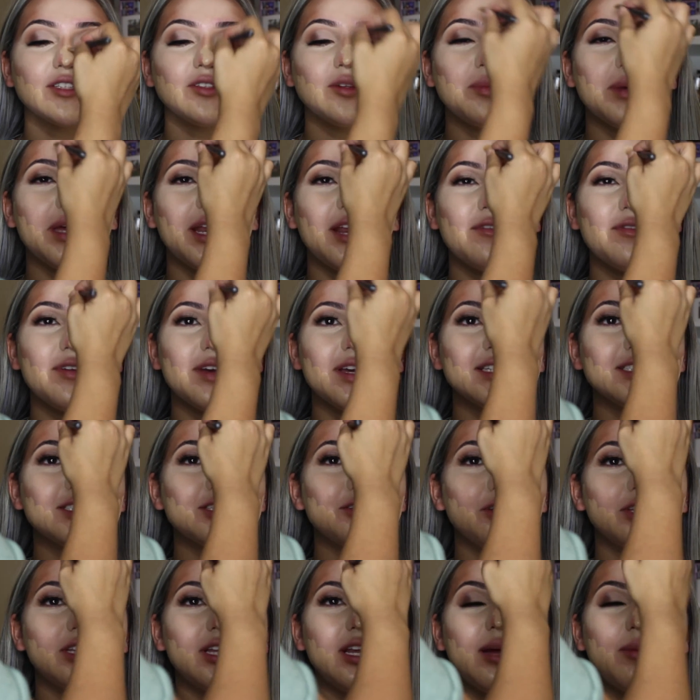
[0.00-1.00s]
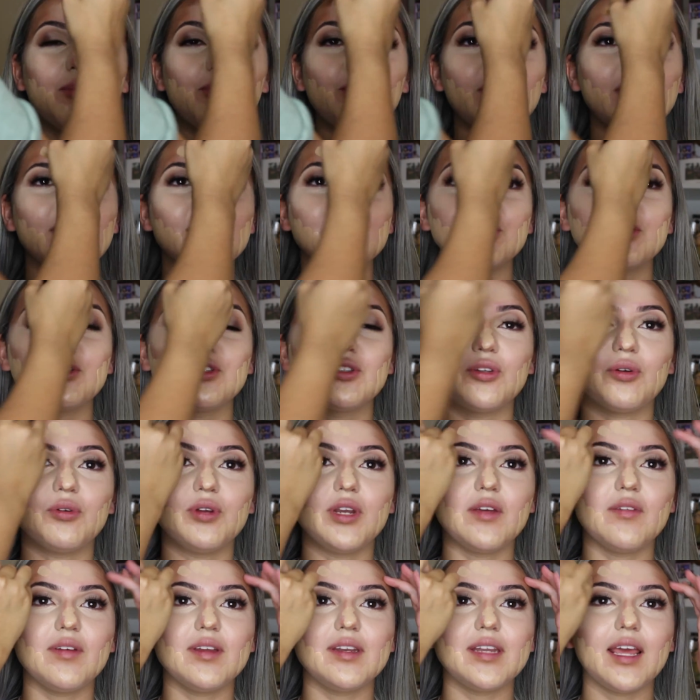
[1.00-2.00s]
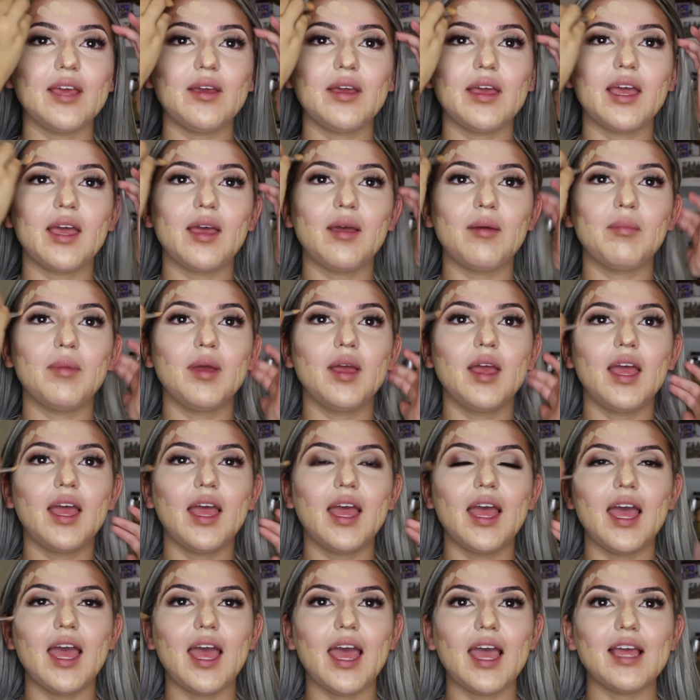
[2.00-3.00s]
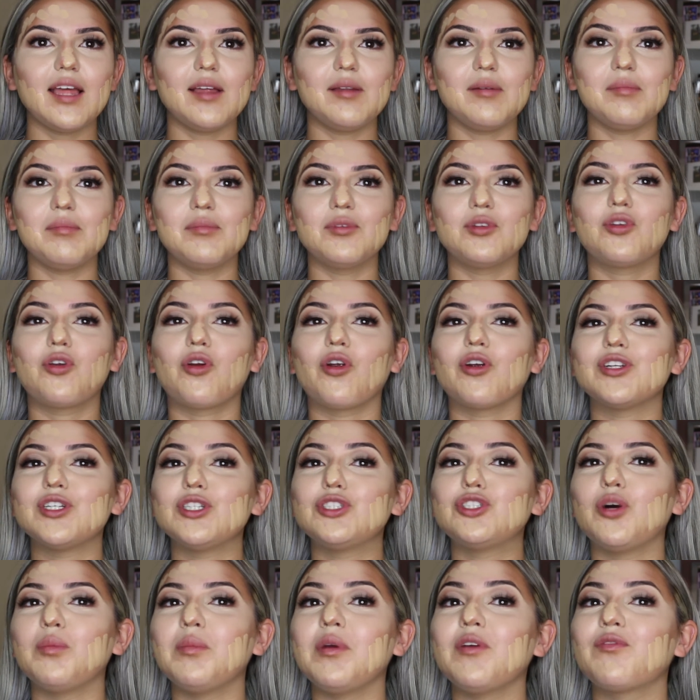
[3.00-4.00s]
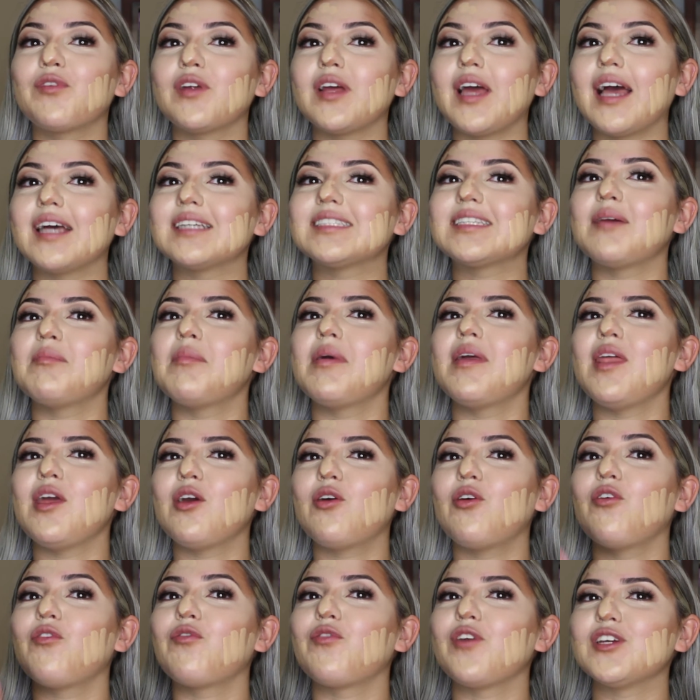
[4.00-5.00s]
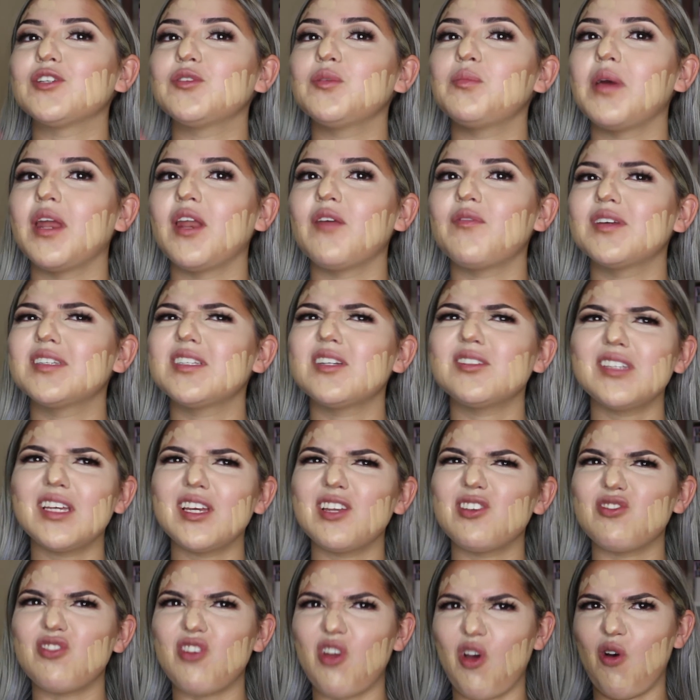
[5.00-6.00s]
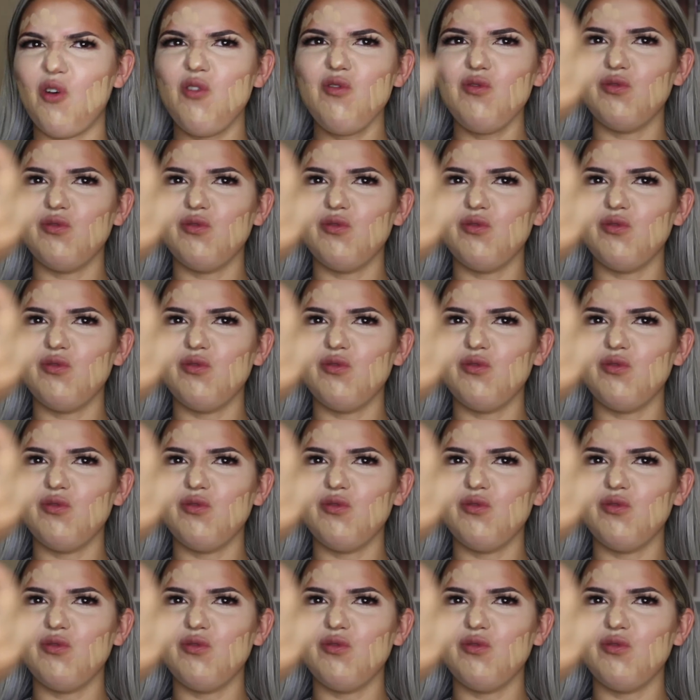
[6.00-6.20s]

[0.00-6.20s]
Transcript: and I am also going to apply some on her nose and a little bit on her